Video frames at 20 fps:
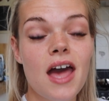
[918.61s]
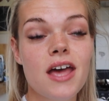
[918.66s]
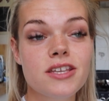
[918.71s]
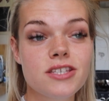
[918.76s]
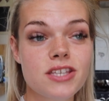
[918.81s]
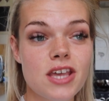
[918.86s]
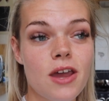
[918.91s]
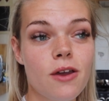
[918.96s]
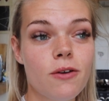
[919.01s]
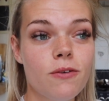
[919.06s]

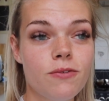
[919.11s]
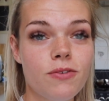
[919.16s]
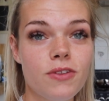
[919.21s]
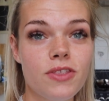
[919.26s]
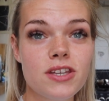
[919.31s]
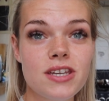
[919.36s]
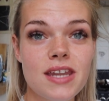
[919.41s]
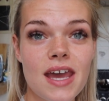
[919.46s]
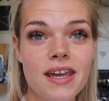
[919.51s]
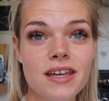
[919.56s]
So for
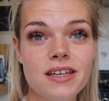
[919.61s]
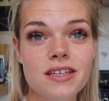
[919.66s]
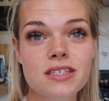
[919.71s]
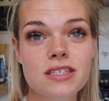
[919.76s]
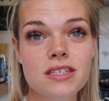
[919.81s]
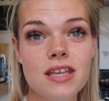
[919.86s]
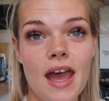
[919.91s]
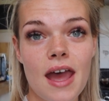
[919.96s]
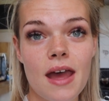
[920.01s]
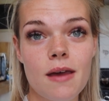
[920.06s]
the
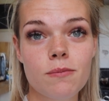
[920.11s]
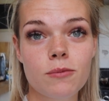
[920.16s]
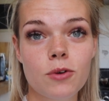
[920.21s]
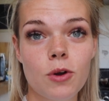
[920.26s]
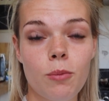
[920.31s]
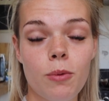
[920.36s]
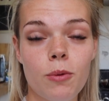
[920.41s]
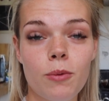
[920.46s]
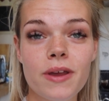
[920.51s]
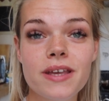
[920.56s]
next
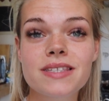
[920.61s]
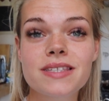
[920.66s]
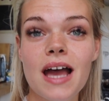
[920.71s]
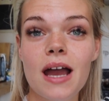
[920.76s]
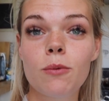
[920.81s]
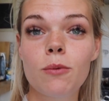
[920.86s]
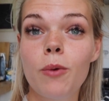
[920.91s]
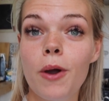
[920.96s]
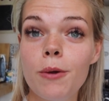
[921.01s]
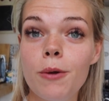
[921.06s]
couple of weeks
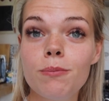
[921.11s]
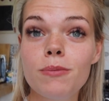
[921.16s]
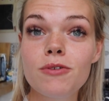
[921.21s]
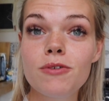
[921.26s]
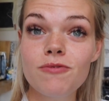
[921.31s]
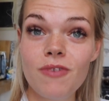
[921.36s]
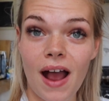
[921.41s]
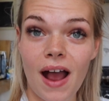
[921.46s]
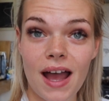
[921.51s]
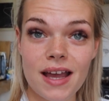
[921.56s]
I won't be
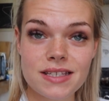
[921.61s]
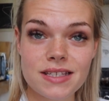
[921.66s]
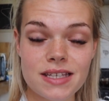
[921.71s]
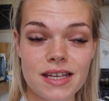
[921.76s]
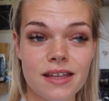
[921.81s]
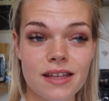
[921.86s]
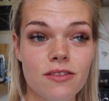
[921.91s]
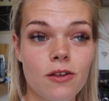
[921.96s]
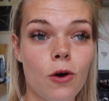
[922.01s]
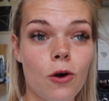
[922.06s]

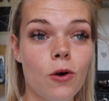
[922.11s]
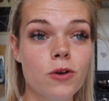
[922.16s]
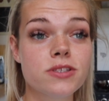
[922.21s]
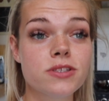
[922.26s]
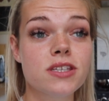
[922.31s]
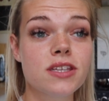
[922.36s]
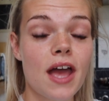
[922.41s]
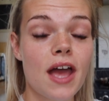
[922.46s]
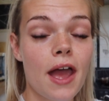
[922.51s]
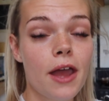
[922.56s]
riding the
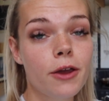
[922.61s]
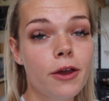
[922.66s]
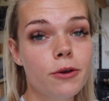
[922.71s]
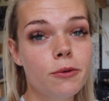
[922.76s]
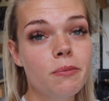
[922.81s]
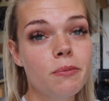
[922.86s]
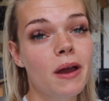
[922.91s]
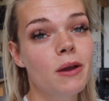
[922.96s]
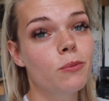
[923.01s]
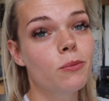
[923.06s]
horses at
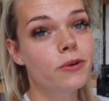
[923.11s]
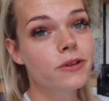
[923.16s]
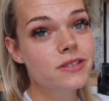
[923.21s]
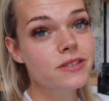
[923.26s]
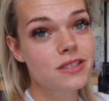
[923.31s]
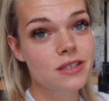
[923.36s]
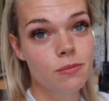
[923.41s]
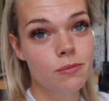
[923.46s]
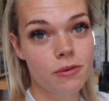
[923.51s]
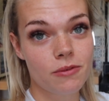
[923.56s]
home. I will
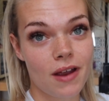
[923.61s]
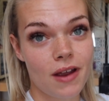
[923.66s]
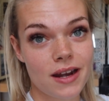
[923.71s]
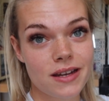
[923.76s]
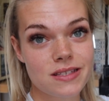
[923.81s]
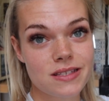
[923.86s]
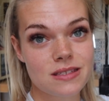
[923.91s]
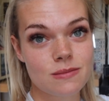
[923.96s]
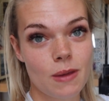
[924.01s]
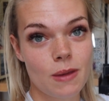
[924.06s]
still be
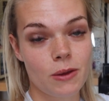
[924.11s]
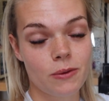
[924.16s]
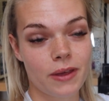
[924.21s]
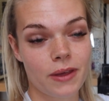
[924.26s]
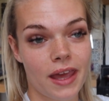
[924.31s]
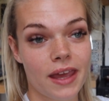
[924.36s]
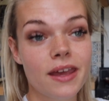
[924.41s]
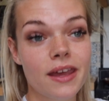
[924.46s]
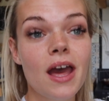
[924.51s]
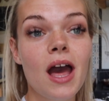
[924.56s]
riding
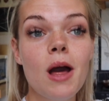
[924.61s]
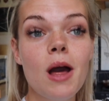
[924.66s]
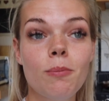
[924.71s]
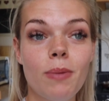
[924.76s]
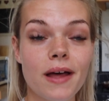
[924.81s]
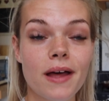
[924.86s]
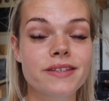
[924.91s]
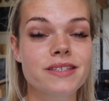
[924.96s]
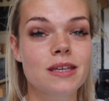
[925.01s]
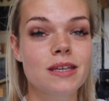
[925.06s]
Smokey,
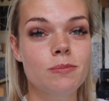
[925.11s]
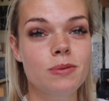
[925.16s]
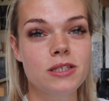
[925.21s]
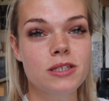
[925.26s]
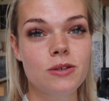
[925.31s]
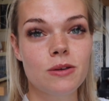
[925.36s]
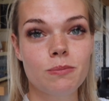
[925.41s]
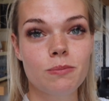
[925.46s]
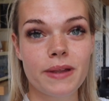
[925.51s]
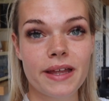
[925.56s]
but I'll still be
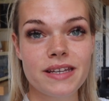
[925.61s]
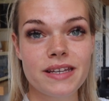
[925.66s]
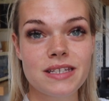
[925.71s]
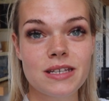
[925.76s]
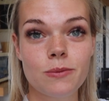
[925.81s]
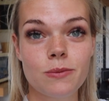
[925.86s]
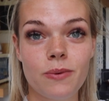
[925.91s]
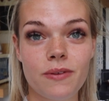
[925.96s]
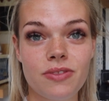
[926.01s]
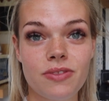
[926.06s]
doing
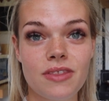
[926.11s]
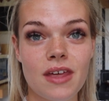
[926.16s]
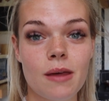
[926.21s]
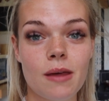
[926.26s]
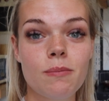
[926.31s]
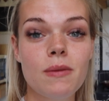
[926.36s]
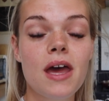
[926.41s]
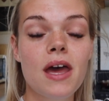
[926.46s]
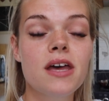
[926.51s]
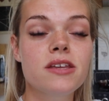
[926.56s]
plenty with
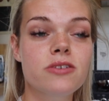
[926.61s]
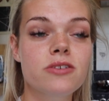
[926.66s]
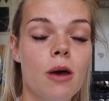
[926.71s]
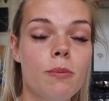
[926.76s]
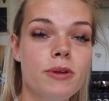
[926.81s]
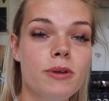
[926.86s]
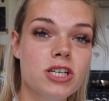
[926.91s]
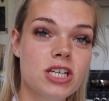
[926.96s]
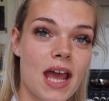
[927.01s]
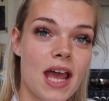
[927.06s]
them, so I'll
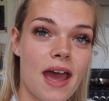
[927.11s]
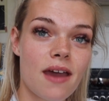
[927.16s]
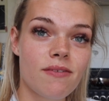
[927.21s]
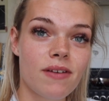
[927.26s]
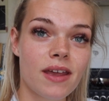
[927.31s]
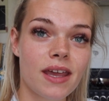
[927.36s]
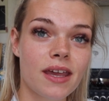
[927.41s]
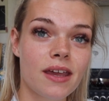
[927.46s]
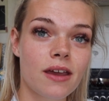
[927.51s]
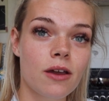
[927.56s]
be
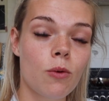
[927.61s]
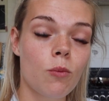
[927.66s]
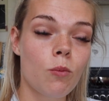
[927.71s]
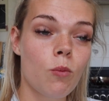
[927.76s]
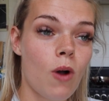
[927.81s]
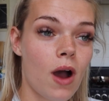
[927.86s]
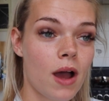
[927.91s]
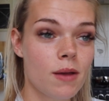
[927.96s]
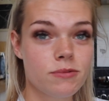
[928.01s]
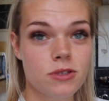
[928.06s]
sharing
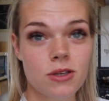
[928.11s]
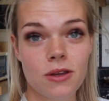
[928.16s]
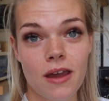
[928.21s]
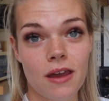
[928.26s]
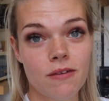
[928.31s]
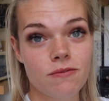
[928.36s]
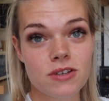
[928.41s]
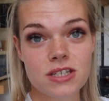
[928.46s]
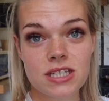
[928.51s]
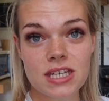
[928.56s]
what I'm doing
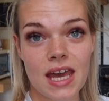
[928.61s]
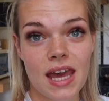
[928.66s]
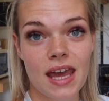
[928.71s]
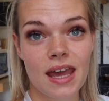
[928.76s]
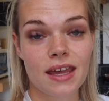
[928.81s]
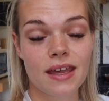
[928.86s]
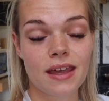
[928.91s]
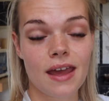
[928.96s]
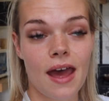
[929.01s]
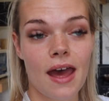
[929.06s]
every
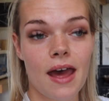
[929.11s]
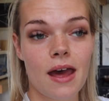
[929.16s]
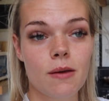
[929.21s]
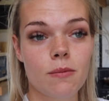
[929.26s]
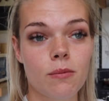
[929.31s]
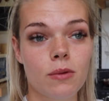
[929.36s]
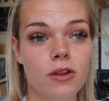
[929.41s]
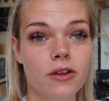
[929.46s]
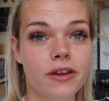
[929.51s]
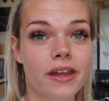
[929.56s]
day,
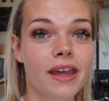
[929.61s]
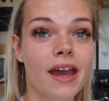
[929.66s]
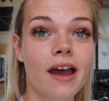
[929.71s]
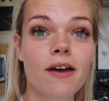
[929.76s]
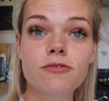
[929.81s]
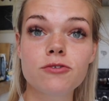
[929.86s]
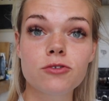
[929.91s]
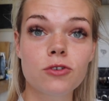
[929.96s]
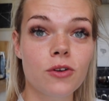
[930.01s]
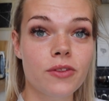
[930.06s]
looking
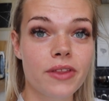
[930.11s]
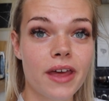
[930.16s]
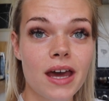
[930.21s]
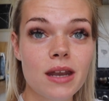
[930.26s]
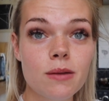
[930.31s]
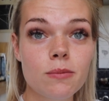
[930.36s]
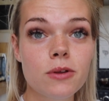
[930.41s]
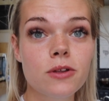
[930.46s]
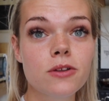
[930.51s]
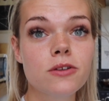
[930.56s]
after all the
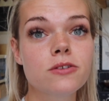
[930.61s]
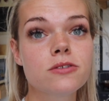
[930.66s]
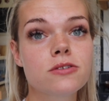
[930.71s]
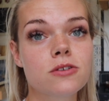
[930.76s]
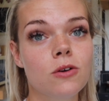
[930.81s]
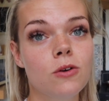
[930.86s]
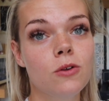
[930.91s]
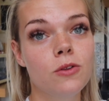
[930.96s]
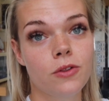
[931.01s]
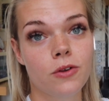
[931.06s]
animals,
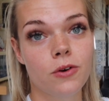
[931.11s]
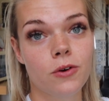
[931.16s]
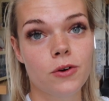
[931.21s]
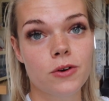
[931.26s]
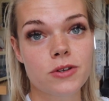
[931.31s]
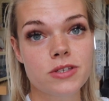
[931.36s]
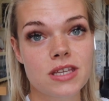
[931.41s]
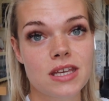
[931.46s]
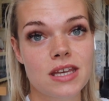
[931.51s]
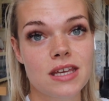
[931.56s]
all the
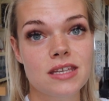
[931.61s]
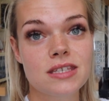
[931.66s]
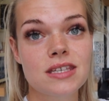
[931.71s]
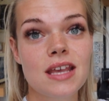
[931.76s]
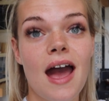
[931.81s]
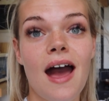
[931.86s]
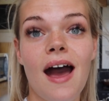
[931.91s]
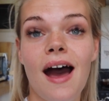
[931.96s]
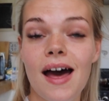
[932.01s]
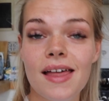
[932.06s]
horses,
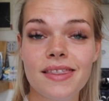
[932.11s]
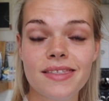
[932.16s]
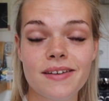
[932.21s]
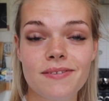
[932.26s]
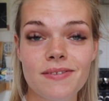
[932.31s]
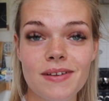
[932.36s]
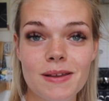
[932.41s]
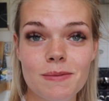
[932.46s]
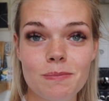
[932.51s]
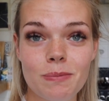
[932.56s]
and
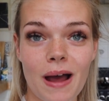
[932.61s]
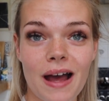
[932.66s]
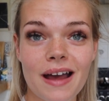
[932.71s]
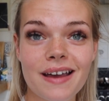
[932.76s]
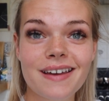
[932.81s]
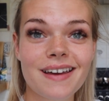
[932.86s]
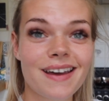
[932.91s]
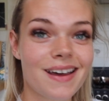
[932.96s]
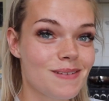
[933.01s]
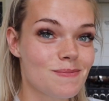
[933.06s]
living
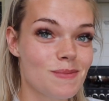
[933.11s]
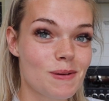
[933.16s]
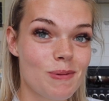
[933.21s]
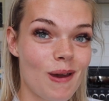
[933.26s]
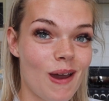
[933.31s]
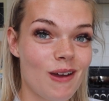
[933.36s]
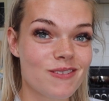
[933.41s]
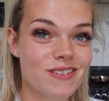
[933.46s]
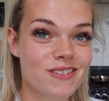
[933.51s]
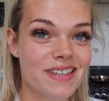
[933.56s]
back at my
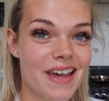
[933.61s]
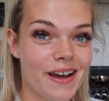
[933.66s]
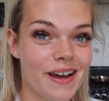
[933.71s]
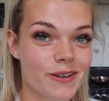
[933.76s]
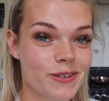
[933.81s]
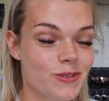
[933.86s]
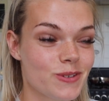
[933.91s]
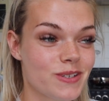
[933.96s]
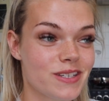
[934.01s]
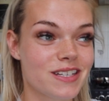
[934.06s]
parents'
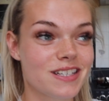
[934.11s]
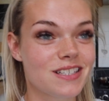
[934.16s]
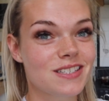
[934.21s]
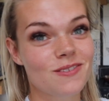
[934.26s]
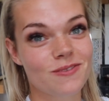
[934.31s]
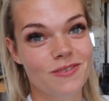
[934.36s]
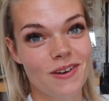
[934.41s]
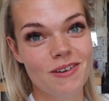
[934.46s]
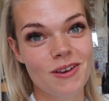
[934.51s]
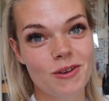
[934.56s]
house, which is
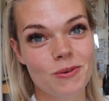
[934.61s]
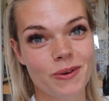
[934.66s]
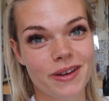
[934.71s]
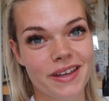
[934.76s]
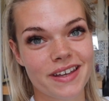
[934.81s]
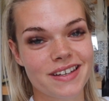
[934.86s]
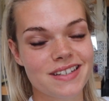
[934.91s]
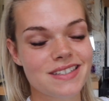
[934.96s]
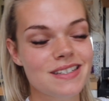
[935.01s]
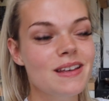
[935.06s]
very
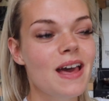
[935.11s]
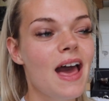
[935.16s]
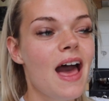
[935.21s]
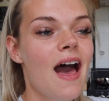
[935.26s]
weird.